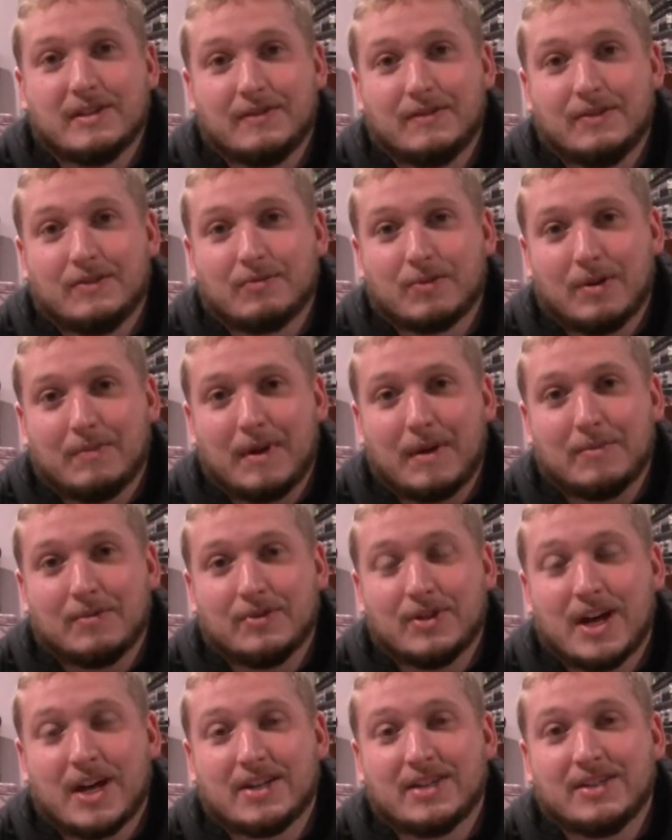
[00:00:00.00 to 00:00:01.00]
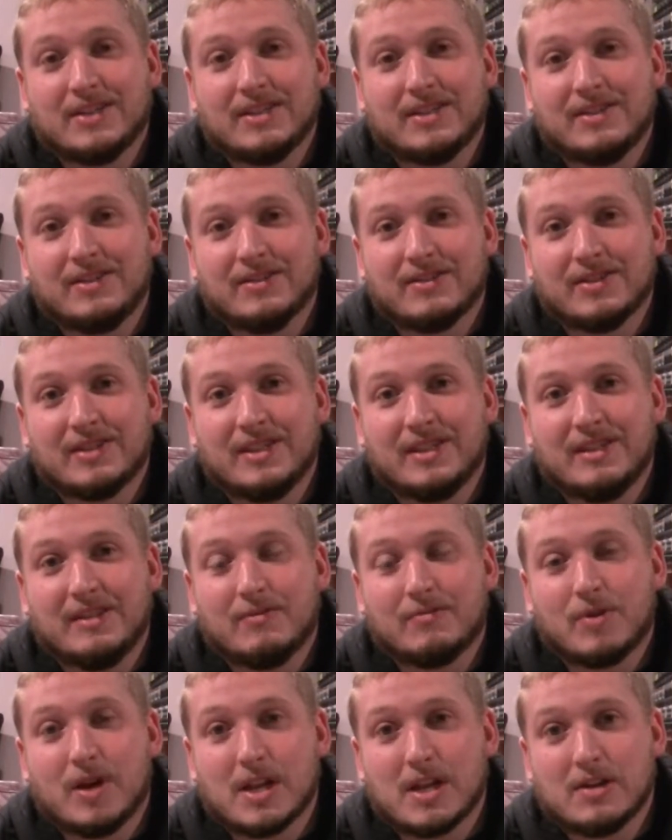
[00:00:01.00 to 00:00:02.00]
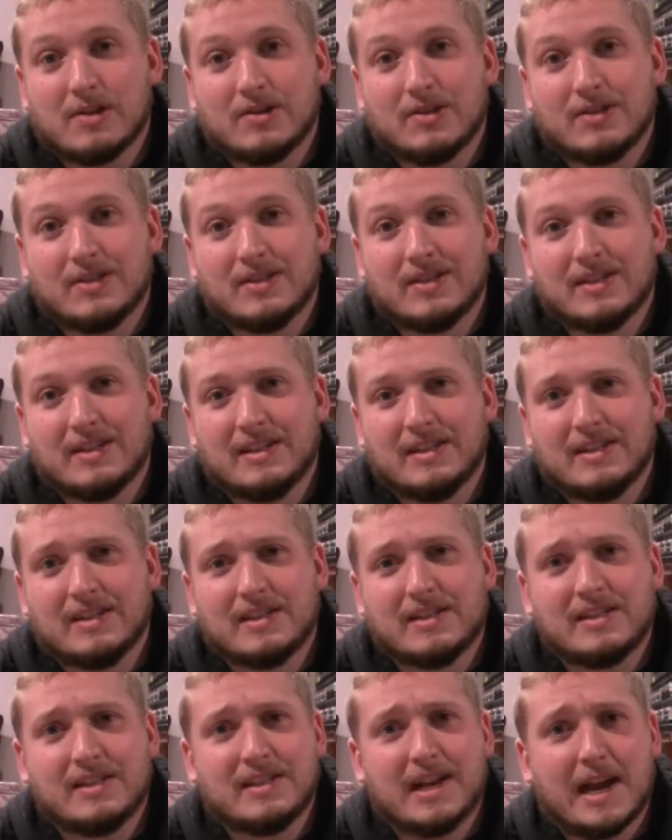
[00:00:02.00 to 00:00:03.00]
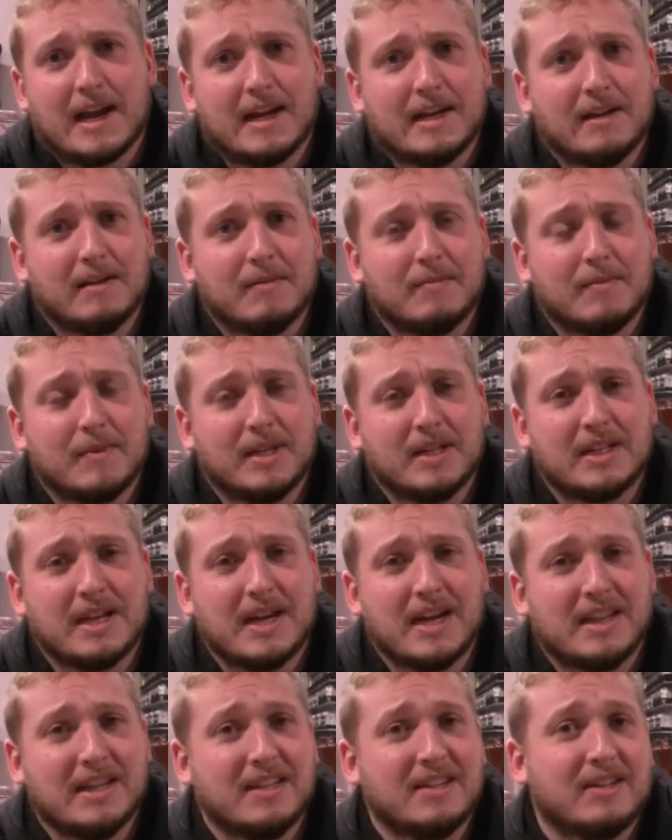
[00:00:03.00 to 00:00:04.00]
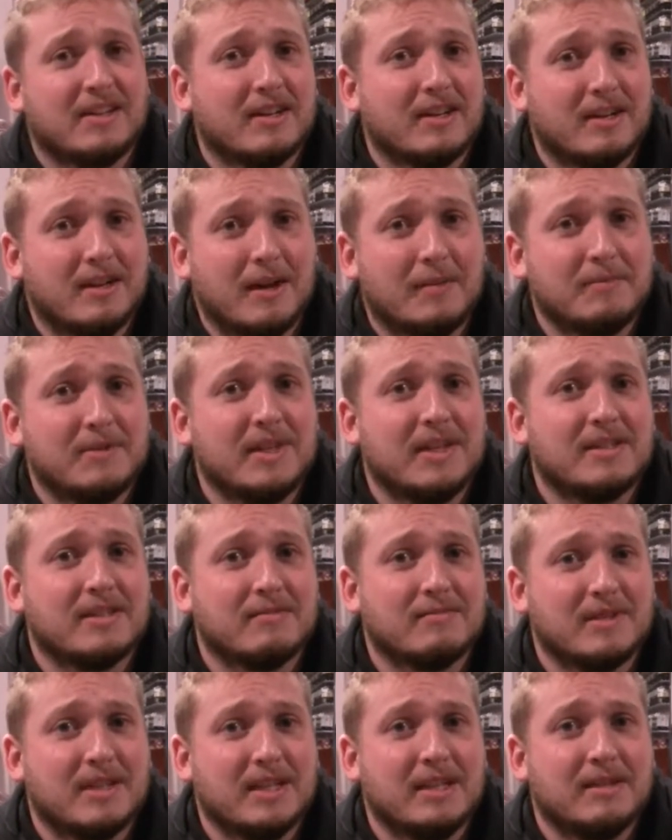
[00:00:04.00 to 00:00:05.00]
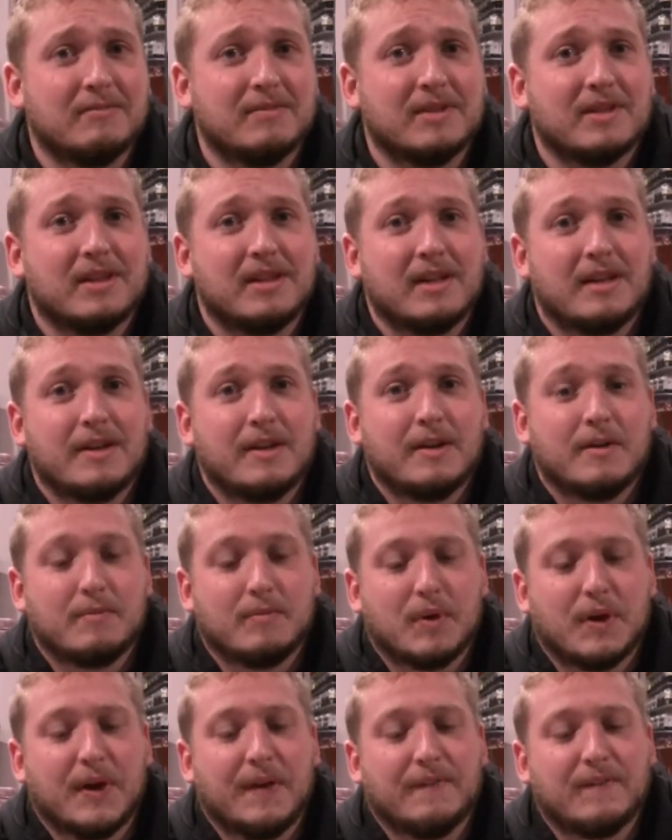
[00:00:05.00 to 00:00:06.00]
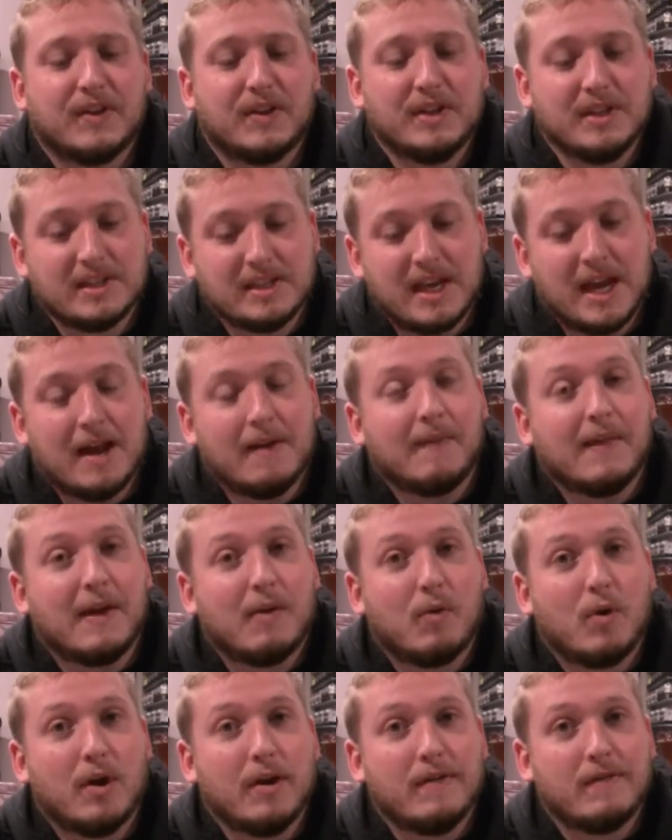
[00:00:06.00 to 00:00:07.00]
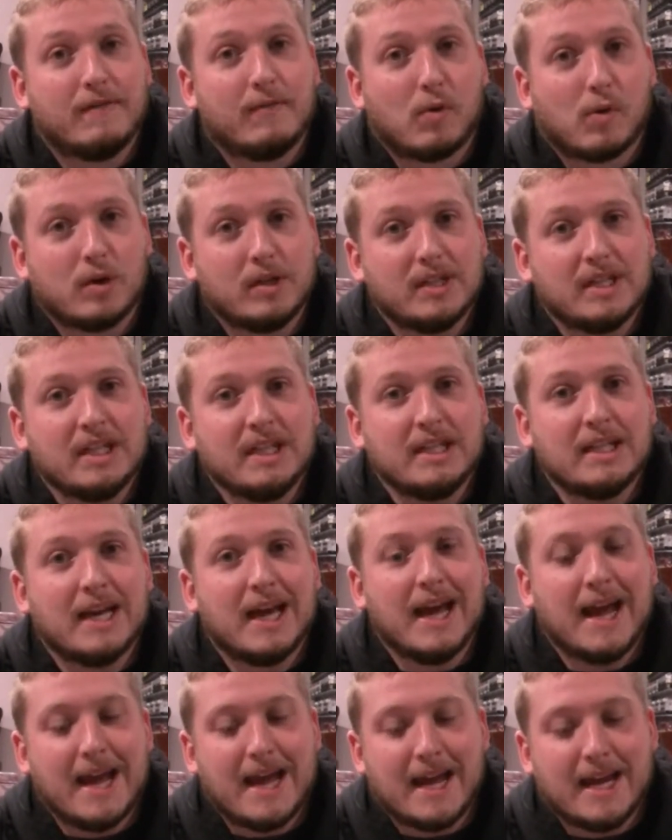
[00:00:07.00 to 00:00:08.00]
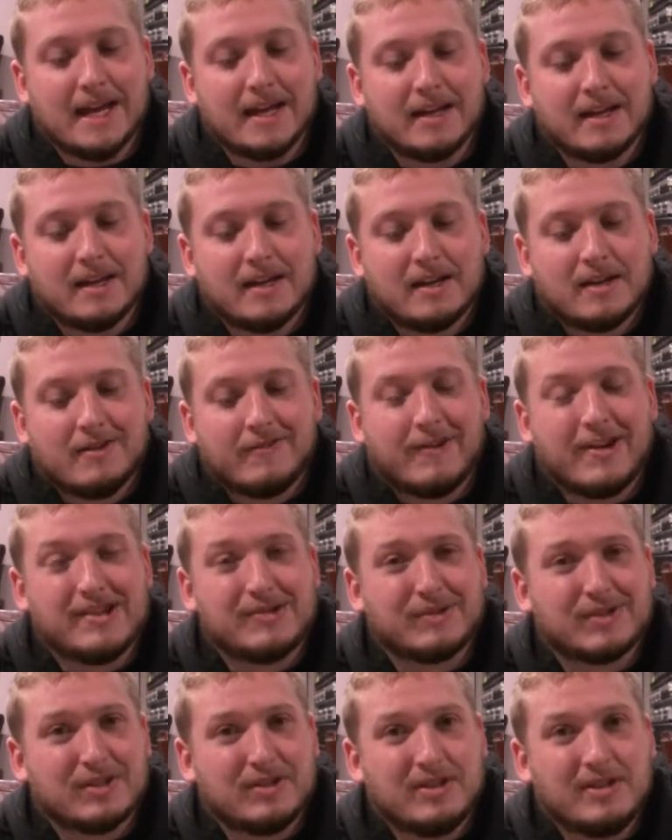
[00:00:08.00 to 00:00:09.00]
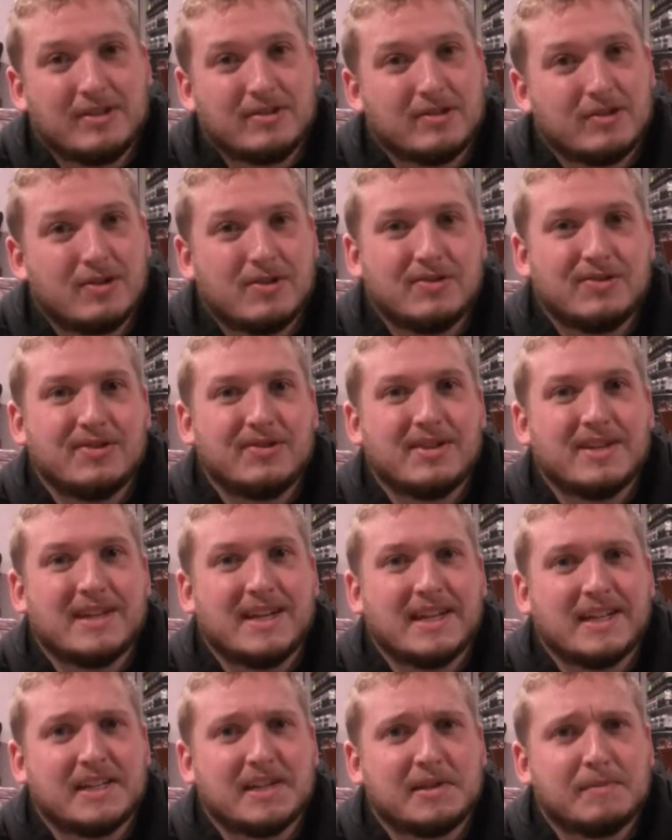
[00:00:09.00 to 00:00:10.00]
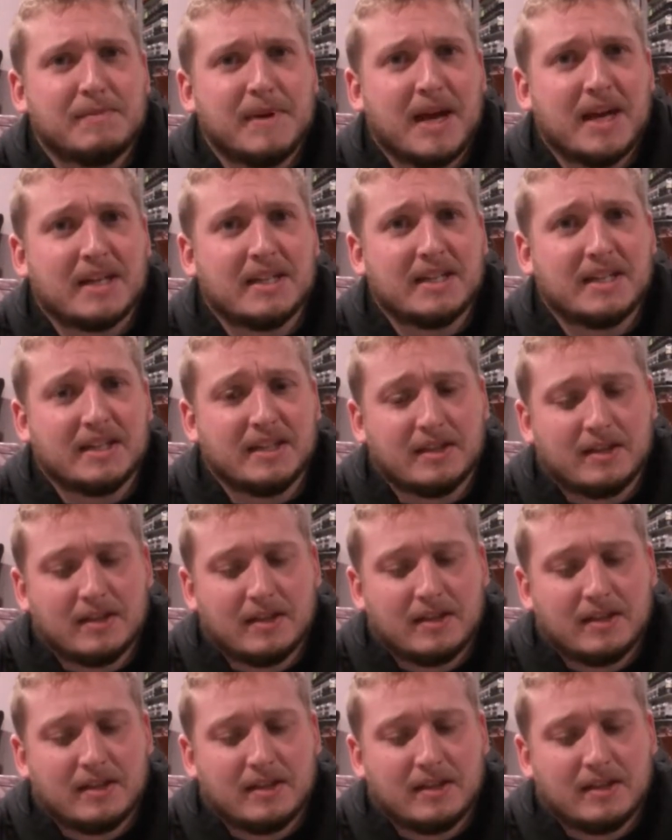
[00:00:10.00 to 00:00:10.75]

If you read my projections, you'll see Rutgers is second in the Big Ten. I think they're going to upset some teams. But for this game, they won 14-8, which was a little closer than I expected.